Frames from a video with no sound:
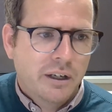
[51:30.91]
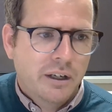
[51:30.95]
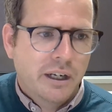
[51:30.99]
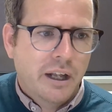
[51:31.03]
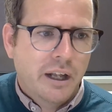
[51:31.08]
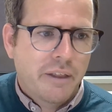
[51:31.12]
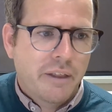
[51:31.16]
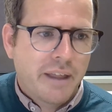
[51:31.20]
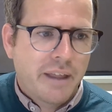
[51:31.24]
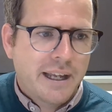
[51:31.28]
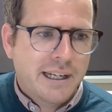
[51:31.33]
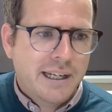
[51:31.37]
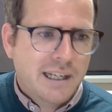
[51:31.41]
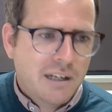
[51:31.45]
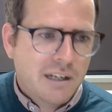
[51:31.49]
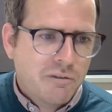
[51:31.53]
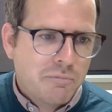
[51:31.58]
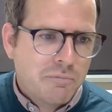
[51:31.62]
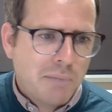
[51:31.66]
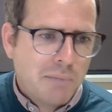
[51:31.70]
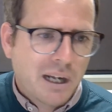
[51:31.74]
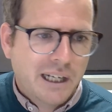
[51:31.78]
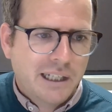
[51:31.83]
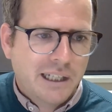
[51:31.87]
You know, they
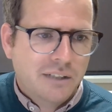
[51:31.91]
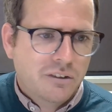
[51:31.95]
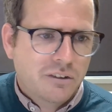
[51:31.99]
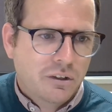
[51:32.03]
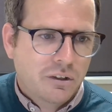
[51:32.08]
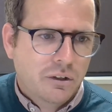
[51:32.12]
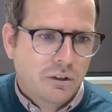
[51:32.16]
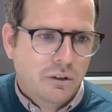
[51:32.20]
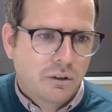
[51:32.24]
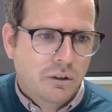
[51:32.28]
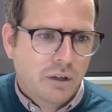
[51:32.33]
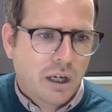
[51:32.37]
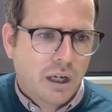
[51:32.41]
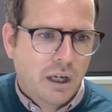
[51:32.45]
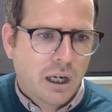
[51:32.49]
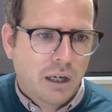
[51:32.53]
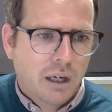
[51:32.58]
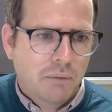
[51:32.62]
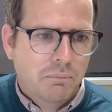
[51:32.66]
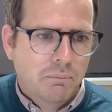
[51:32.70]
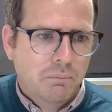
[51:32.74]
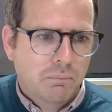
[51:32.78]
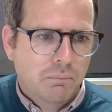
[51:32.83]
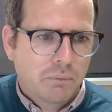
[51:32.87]
give money to
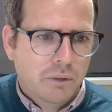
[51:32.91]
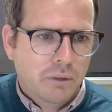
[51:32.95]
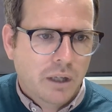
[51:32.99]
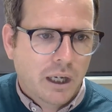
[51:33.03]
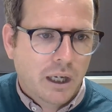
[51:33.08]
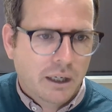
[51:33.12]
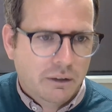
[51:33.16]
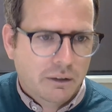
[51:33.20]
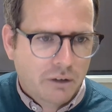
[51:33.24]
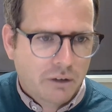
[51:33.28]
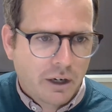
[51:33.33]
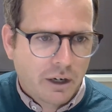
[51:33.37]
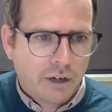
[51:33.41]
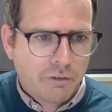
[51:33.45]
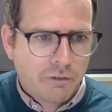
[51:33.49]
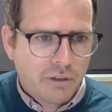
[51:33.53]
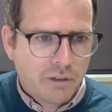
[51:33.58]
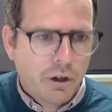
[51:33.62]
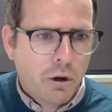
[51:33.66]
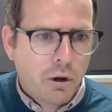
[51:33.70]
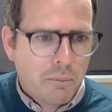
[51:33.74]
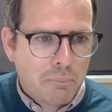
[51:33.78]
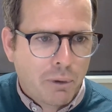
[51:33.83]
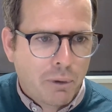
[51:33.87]
um, uh, kind of
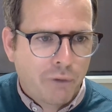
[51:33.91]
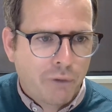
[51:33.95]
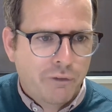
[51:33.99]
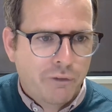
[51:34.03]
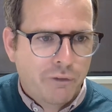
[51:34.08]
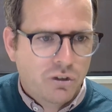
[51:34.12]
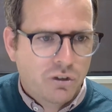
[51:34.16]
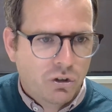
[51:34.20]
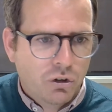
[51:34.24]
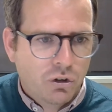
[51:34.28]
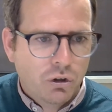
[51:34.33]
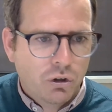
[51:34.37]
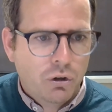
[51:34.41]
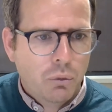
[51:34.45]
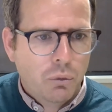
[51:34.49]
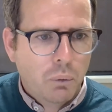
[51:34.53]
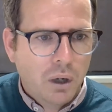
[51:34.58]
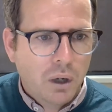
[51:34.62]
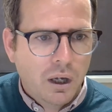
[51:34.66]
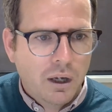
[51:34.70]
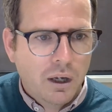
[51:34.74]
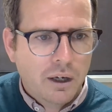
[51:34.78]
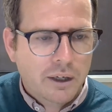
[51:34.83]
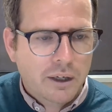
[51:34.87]
the nonprofit to do the
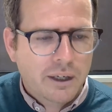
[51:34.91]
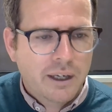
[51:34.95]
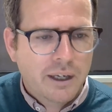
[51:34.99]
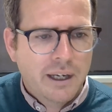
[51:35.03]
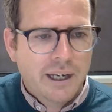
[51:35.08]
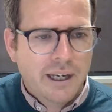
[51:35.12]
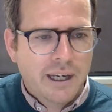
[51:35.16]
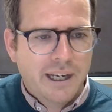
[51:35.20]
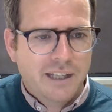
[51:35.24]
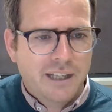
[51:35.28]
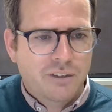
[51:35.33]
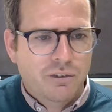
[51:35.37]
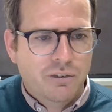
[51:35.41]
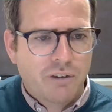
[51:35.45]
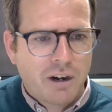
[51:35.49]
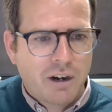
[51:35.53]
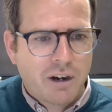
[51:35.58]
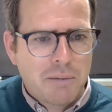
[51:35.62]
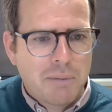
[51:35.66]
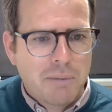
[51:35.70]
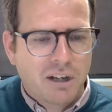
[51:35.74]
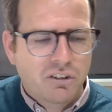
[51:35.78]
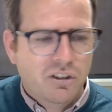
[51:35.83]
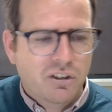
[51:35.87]
work. It's
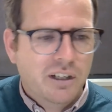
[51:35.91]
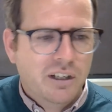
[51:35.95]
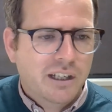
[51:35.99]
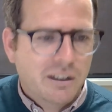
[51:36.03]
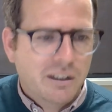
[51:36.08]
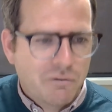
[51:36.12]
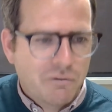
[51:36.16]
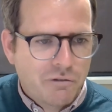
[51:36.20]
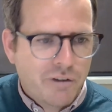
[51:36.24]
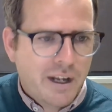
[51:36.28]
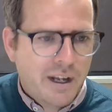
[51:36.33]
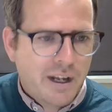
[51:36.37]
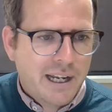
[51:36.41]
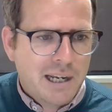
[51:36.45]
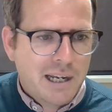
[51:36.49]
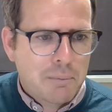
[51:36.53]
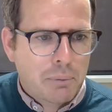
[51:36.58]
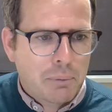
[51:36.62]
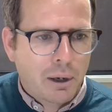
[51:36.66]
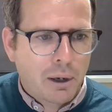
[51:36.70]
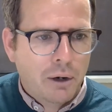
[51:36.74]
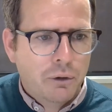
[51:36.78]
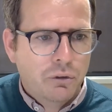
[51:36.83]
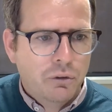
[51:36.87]
very much in a confetti
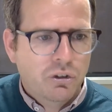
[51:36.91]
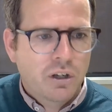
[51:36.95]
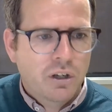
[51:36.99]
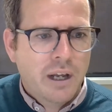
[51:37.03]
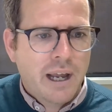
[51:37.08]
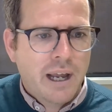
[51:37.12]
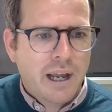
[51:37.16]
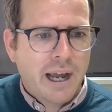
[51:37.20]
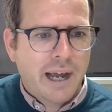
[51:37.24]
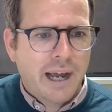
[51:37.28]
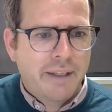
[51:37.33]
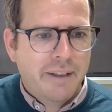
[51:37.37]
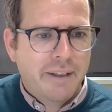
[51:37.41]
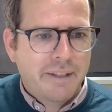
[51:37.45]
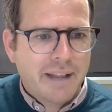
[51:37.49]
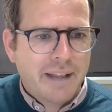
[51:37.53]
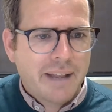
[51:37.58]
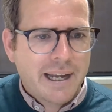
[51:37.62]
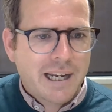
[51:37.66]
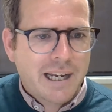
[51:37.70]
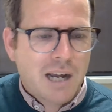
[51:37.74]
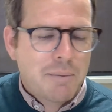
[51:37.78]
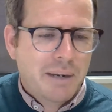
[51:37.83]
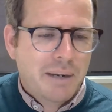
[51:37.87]
approach. And then
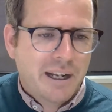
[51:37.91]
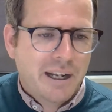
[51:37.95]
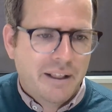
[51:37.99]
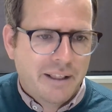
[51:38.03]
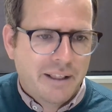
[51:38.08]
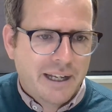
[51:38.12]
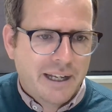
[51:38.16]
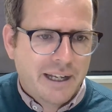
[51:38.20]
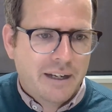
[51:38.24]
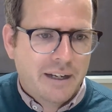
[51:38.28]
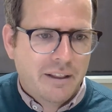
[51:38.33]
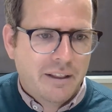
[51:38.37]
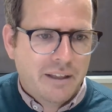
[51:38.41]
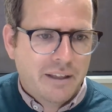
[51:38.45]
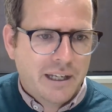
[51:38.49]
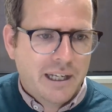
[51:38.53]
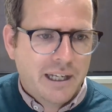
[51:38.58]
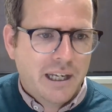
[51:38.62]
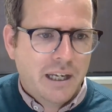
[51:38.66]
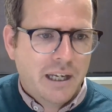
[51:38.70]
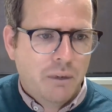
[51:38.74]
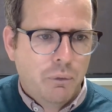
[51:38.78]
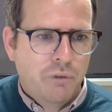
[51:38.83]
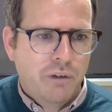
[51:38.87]
they come in at the end of the
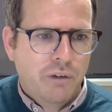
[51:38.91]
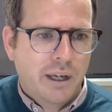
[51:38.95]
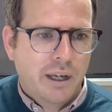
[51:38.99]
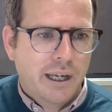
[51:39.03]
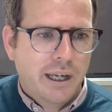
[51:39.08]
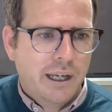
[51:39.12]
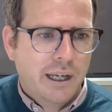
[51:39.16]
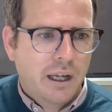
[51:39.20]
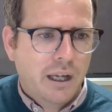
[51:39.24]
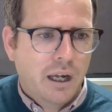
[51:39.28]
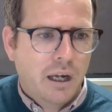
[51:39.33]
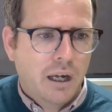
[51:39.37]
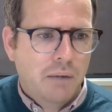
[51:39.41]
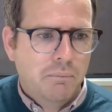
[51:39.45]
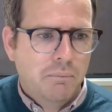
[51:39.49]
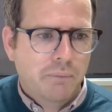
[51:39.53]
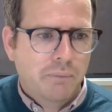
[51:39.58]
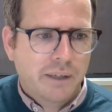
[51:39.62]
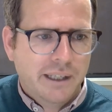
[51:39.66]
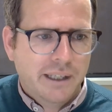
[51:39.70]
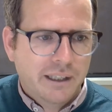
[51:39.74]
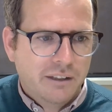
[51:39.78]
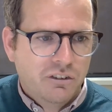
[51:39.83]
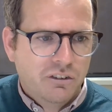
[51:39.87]
year with a um,
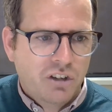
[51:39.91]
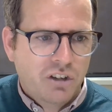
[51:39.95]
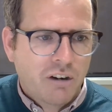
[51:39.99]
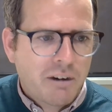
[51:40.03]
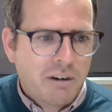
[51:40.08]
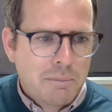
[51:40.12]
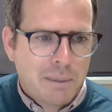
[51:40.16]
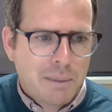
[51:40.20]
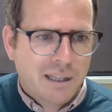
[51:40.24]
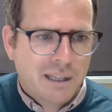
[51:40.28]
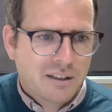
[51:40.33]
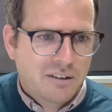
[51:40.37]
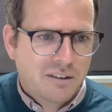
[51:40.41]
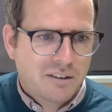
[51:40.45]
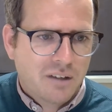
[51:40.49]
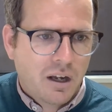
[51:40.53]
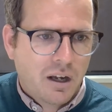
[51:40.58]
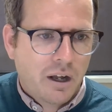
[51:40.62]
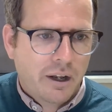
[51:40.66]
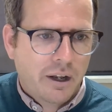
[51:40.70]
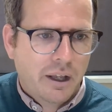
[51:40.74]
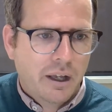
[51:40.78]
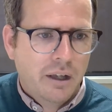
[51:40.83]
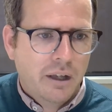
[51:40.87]
cherry pick the
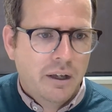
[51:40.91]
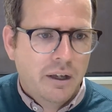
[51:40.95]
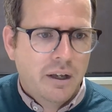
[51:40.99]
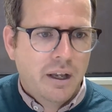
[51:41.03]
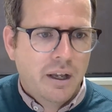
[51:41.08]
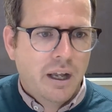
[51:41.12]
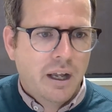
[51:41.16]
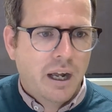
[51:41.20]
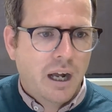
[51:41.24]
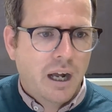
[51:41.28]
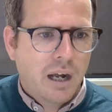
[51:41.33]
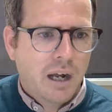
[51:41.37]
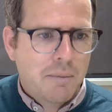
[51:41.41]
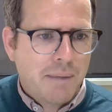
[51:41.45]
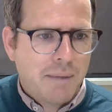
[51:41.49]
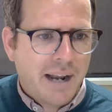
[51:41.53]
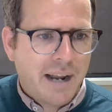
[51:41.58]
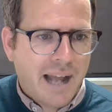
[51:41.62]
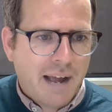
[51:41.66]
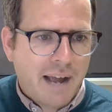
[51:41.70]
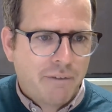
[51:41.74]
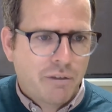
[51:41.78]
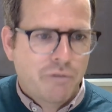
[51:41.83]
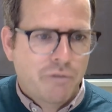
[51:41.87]
data um,
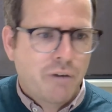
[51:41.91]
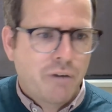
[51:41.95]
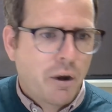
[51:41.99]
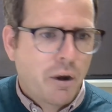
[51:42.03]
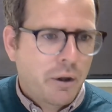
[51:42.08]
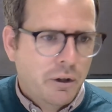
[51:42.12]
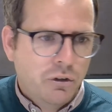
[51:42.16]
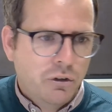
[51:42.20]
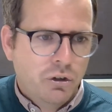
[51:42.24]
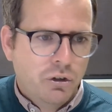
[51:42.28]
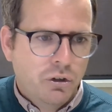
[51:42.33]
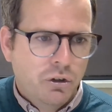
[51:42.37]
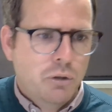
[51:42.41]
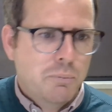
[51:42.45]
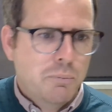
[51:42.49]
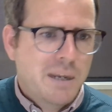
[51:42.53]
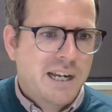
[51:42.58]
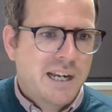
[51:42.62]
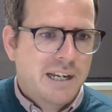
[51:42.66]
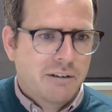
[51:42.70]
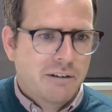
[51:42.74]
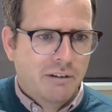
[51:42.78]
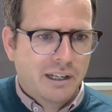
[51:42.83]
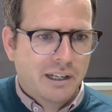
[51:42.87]
and have the photo and do the
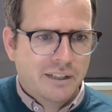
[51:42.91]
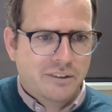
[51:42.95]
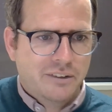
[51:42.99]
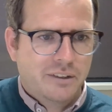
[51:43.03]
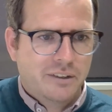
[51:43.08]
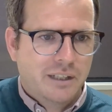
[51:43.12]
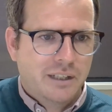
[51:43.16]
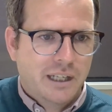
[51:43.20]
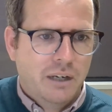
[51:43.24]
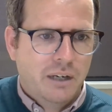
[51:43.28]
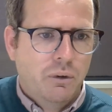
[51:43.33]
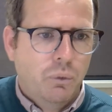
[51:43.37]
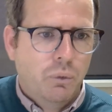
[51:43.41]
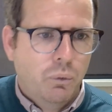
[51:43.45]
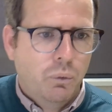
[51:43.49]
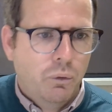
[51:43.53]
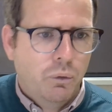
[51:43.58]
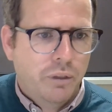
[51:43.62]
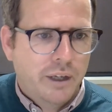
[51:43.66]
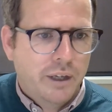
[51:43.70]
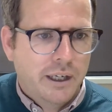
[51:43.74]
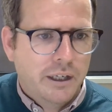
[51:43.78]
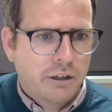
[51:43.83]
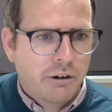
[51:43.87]
media release and get all
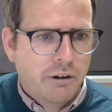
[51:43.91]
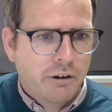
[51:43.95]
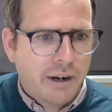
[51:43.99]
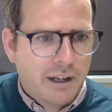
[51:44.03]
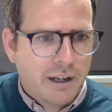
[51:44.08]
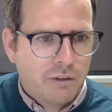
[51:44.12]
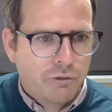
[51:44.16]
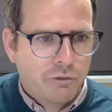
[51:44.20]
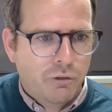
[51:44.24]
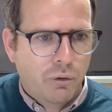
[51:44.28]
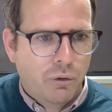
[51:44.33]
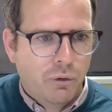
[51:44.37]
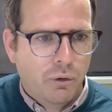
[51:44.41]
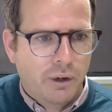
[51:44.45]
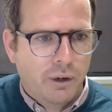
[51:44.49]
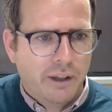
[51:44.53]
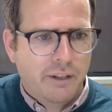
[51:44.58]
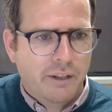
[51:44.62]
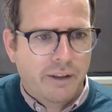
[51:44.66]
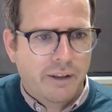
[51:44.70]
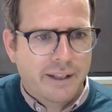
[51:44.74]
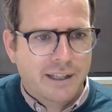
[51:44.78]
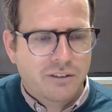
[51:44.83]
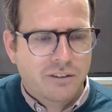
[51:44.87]
the credit for
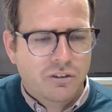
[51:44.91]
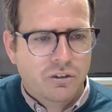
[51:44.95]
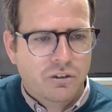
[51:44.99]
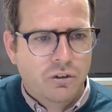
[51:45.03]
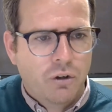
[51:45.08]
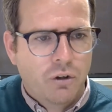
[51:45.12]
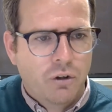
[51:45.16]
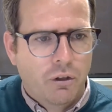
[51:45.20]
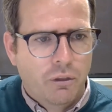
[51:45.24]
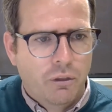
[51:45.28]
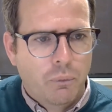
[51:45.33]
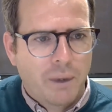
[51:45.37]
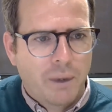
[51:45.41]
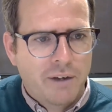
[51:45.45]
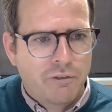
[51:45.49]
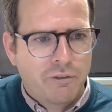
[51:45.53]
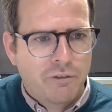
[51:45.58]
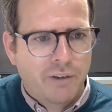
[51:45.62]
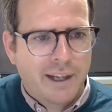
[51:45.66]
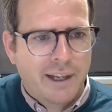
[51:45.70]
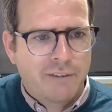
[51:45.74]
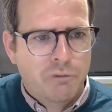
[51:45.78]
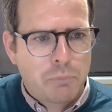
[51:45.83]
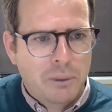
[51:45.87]
it. But that's just not the way
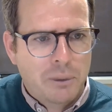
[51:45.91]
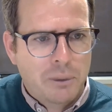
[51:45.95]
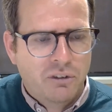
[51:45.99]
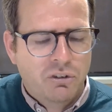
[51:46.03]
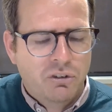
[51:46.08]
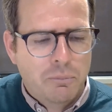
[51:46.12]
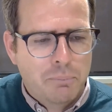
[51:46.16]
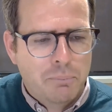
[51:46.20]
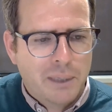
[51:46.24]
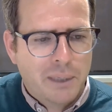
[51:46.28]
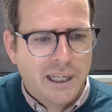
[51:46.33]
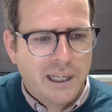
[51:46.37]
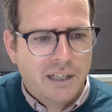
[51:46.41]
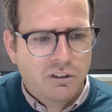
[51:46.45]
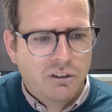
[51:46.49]
philanthropy should be.